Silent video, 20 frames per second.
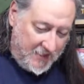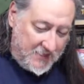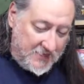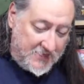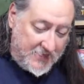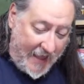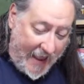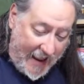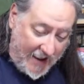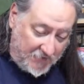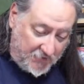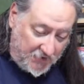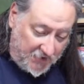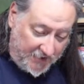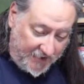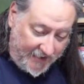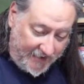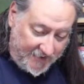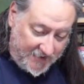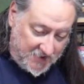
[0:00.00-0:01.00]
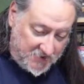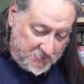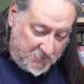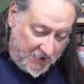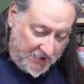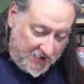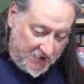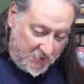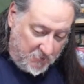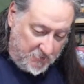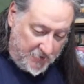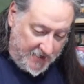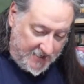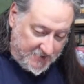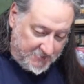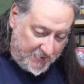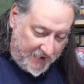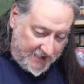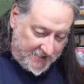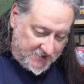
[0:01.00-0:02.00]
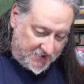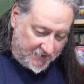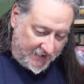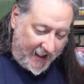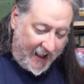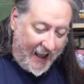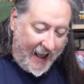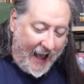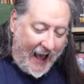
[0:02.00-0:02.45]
Thankfully, there's been no Beastmaster.